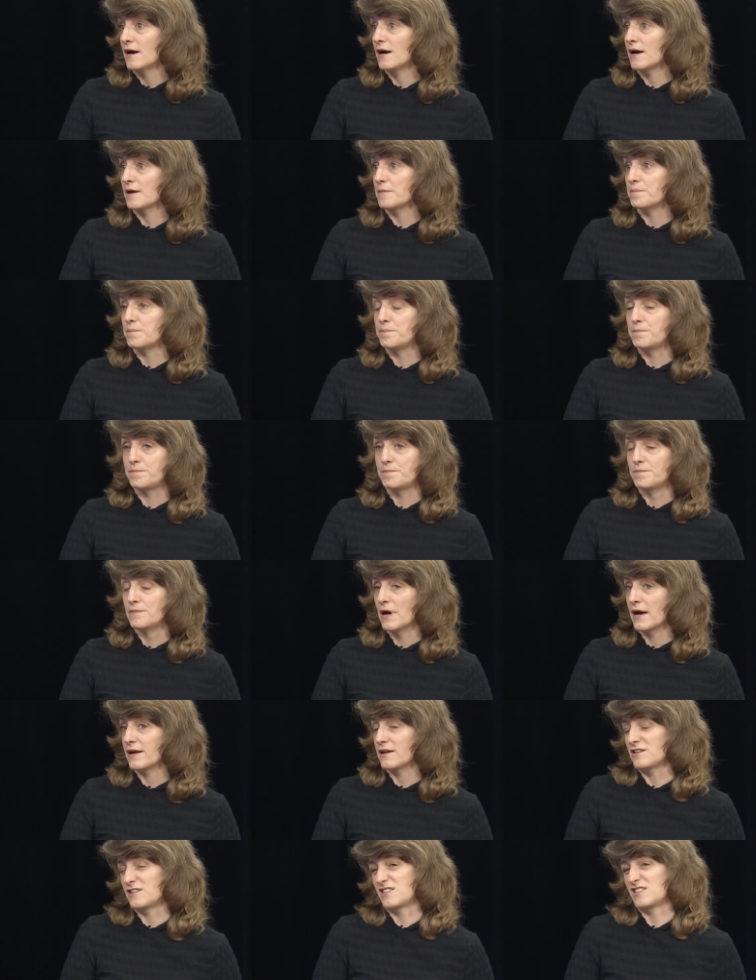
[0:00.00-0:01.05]
I
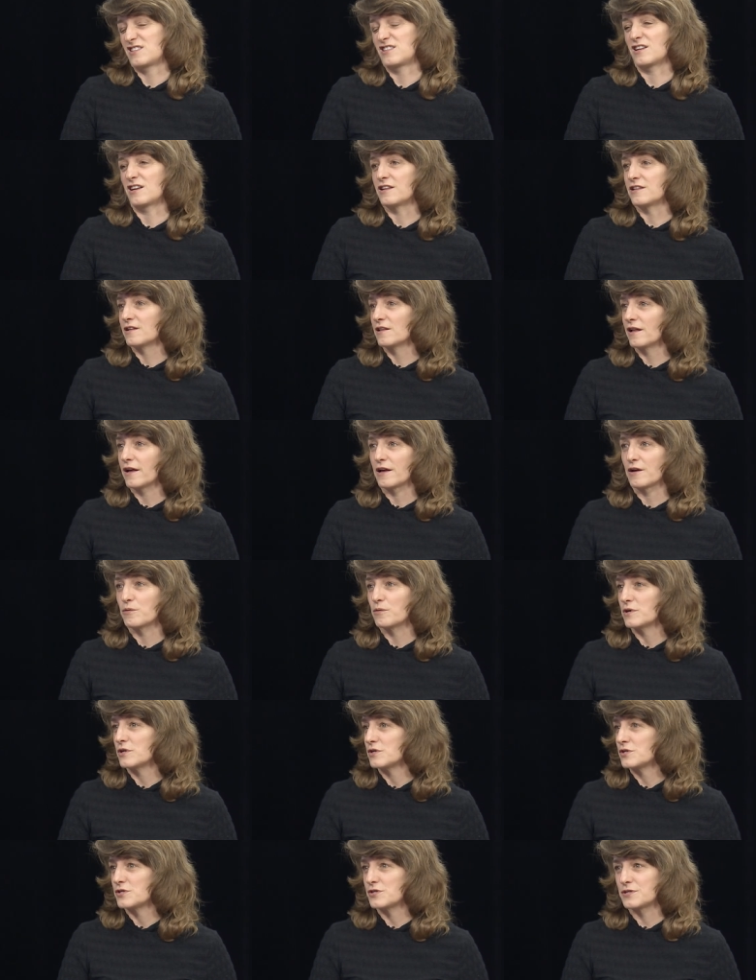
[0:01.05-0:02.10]
I had studied the
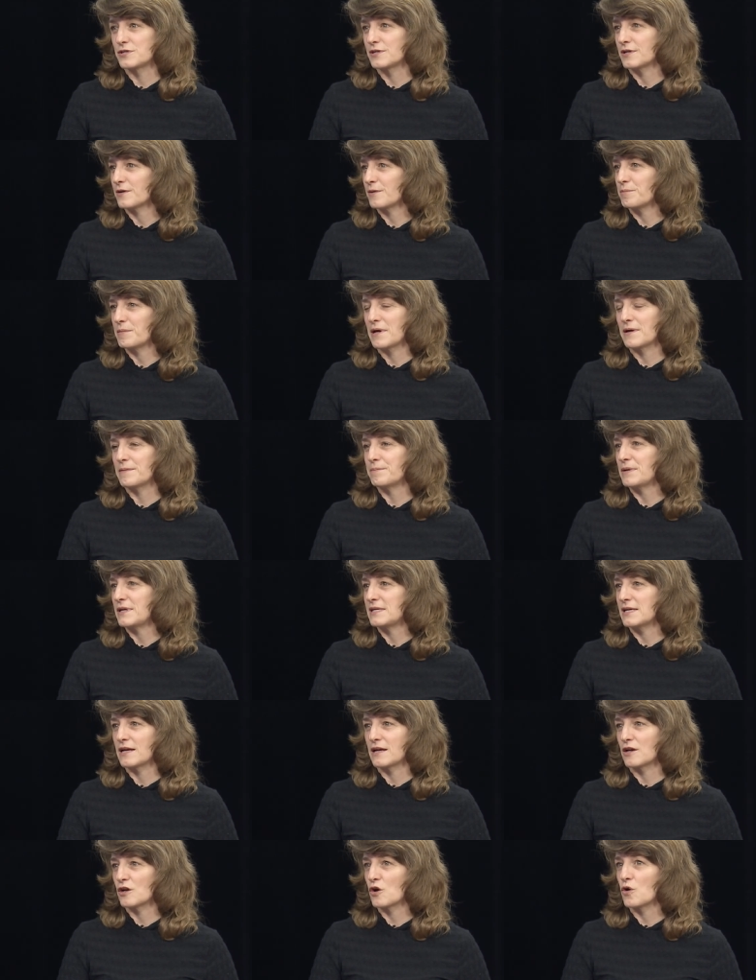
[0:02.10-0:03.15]
language, you know, make, be
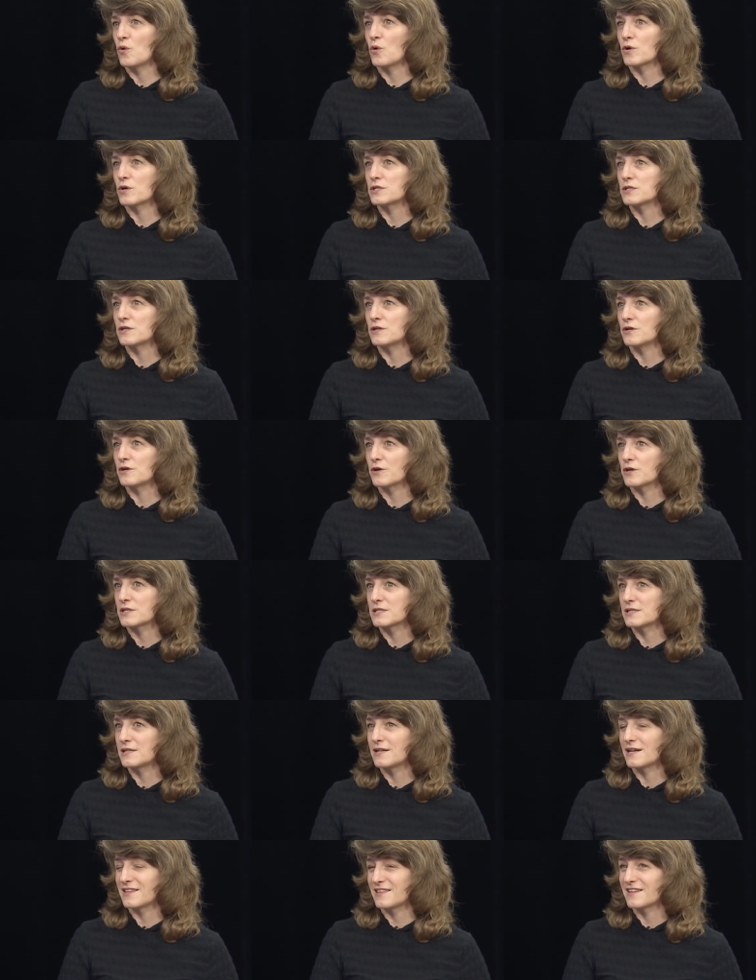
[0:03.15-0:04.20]
taken a course in New York
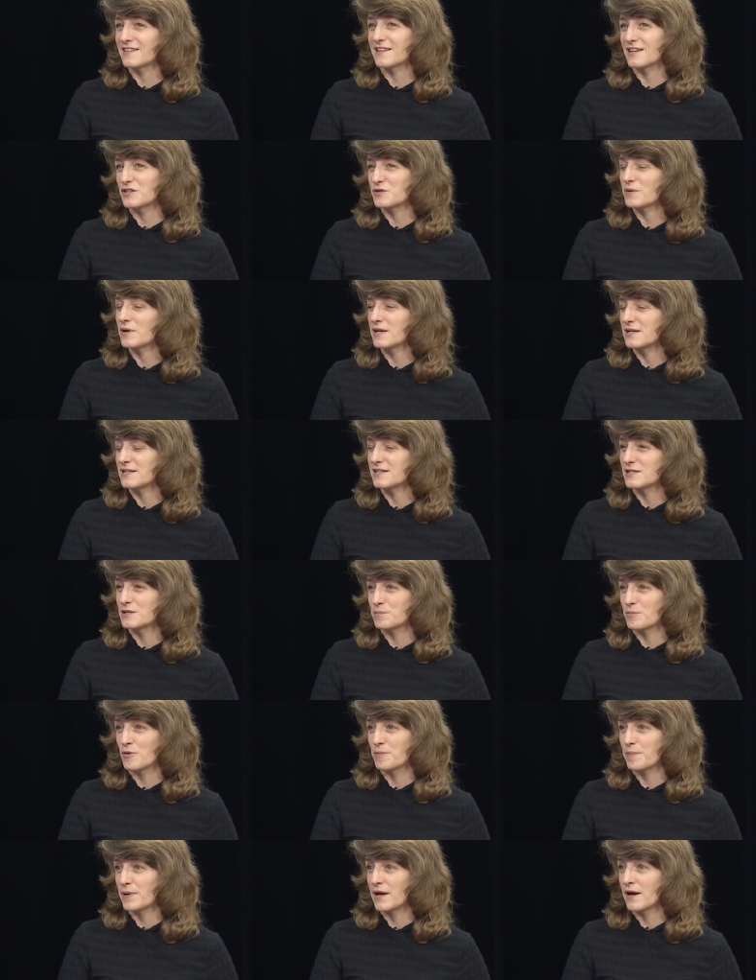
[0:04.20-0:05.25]
City. I think that's what I did to
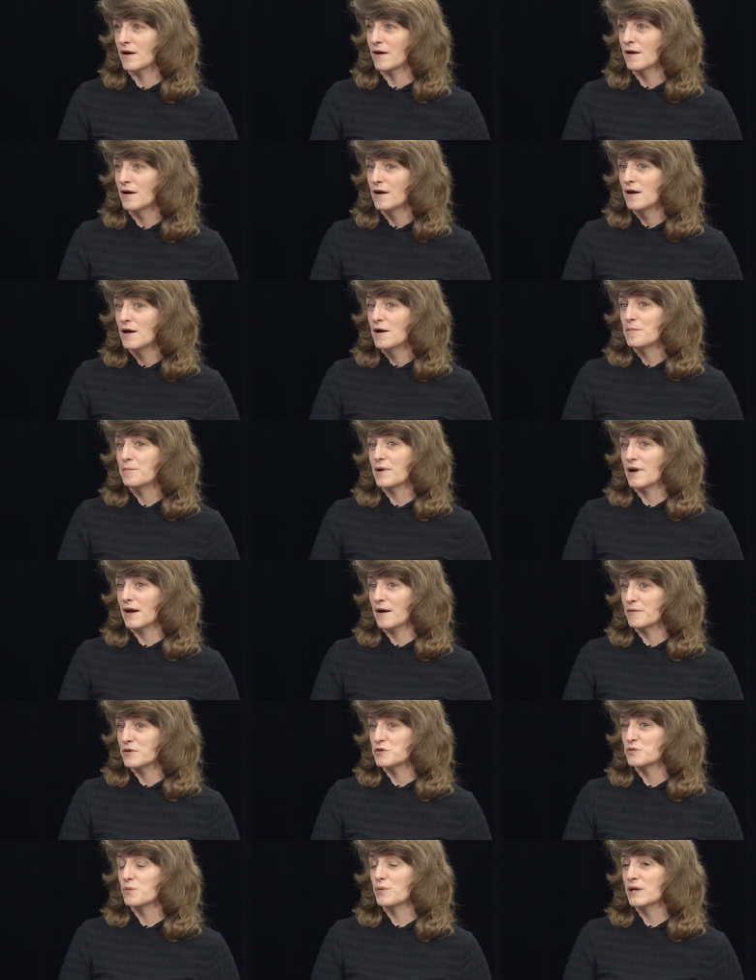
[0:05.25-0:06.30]
prepare. But I
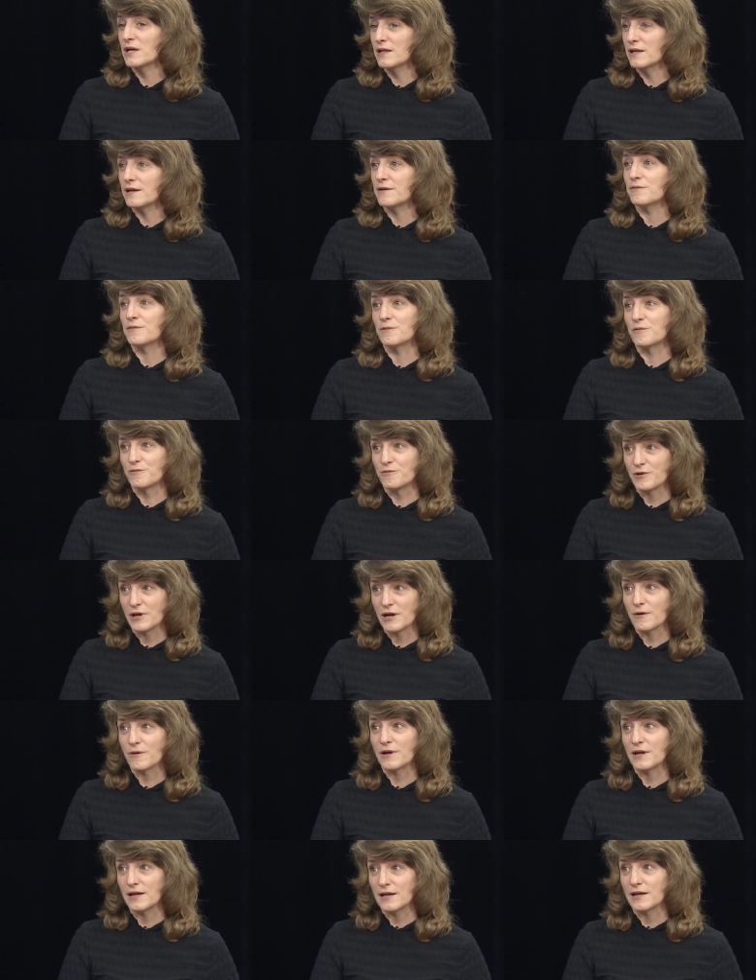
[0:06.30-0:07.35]
was really
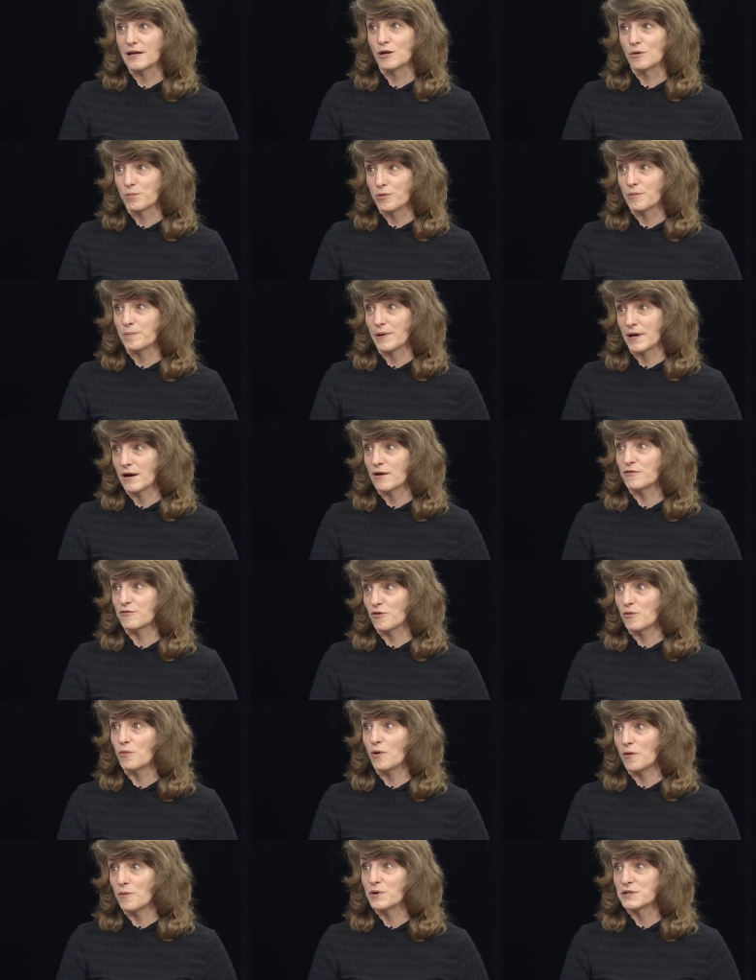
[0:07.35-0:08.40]
very ill prepared for
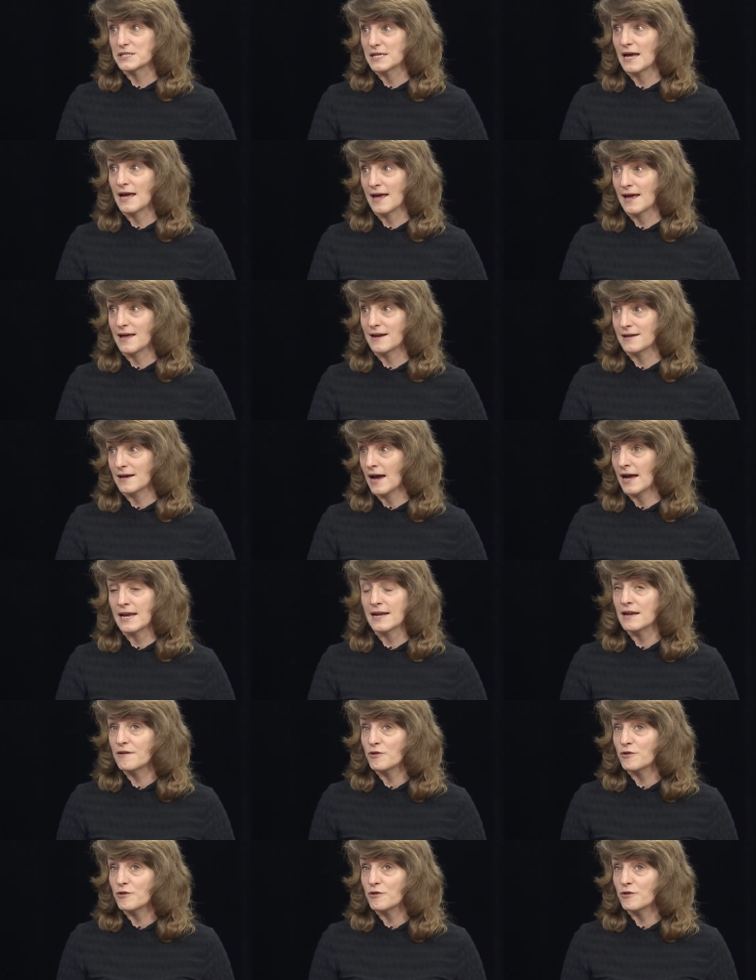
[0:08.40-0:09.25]
what was ahead. Mm-hmm. I had mm-hmm.